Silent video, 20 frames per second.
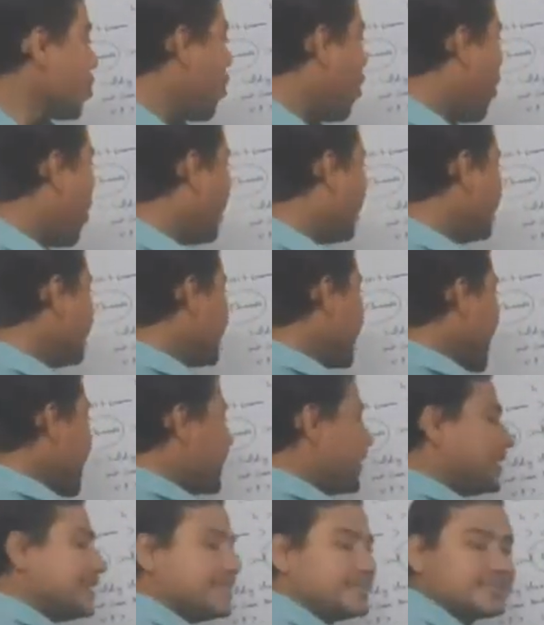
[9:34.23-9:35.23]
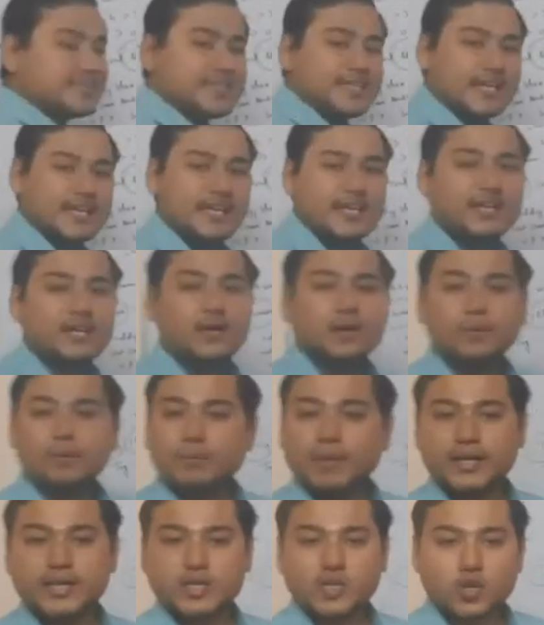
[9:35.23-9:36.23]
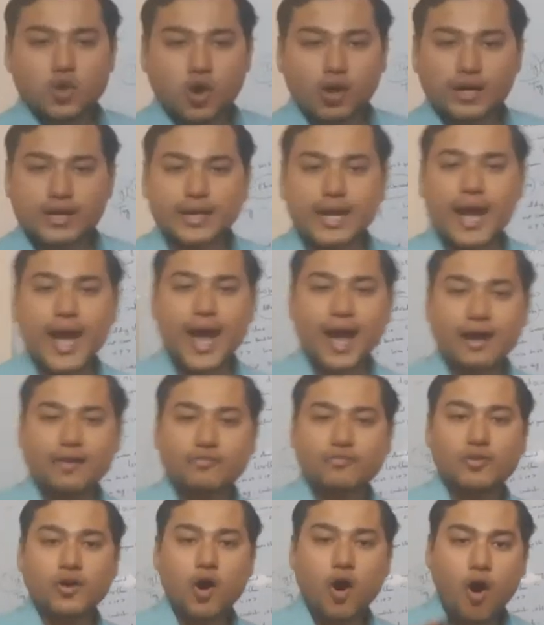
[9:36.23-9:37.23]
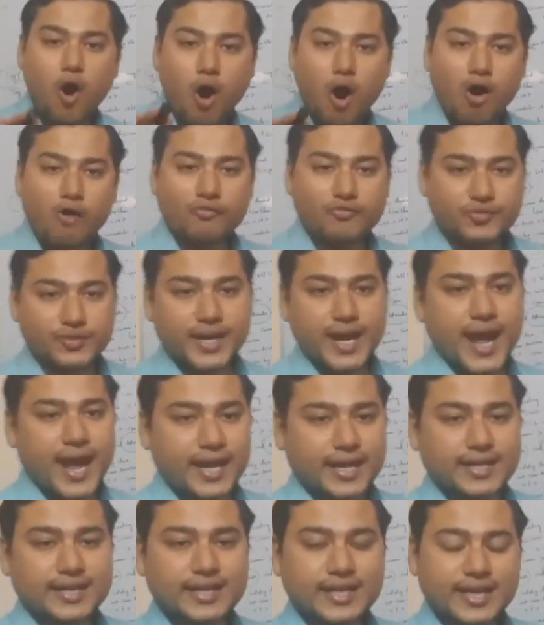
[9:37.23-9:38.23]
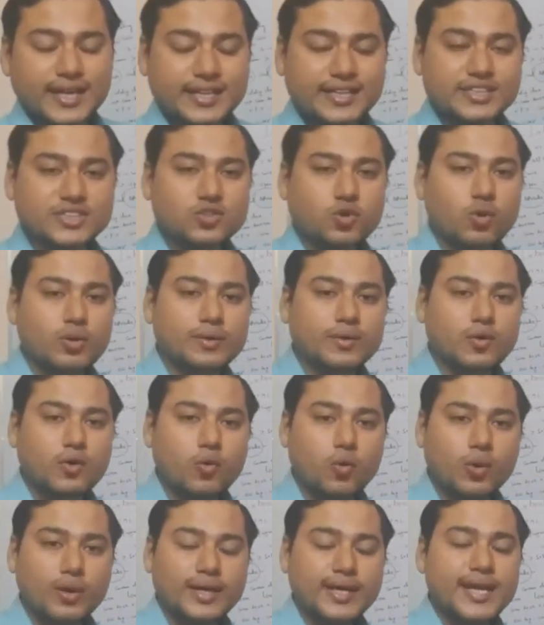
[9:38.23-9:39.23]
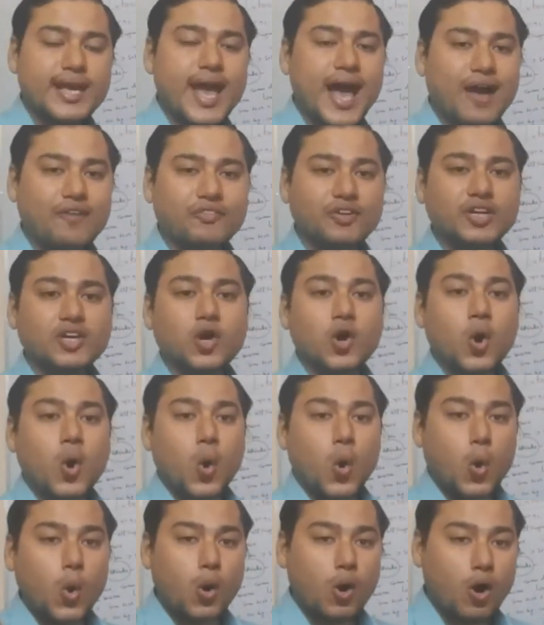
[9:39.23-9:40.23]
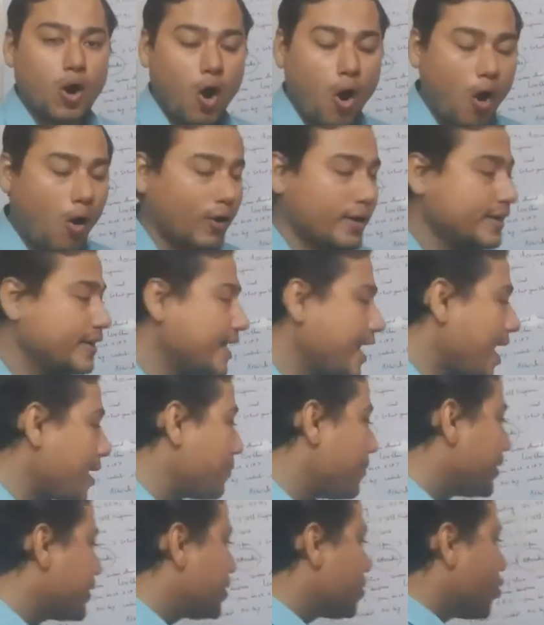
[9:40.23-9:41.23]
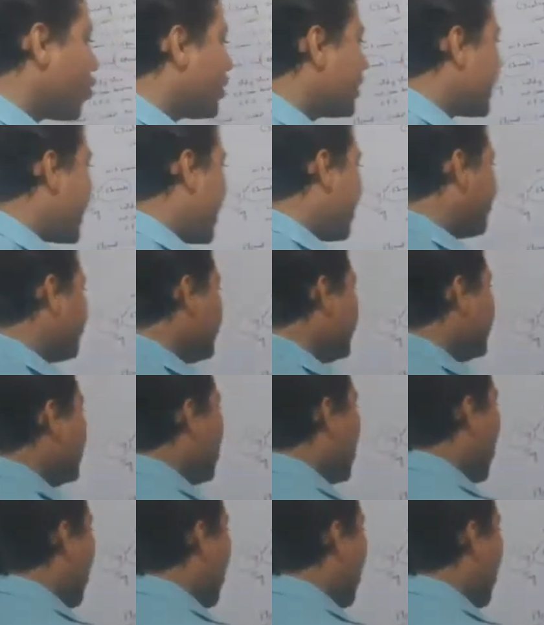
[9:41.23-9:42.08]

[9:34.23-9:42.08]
on tag is there, but not have off tag. It is only having on tag, but not having